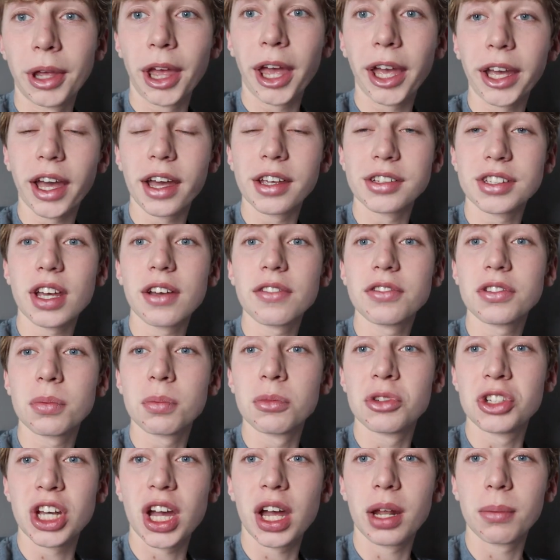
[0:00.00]
yeah, guys, I have
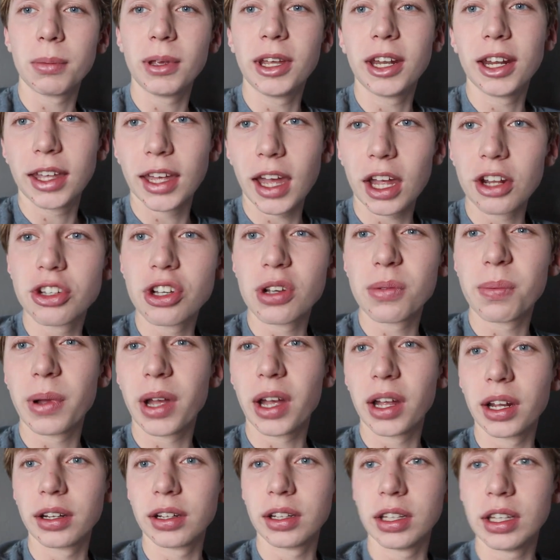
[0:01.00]
some John B to catch up
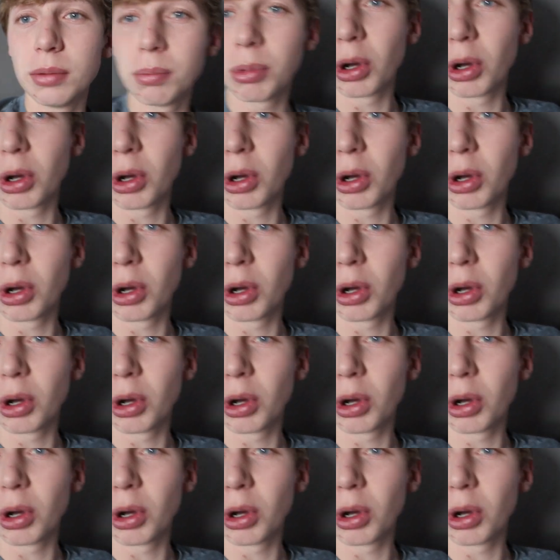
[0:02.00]
on. He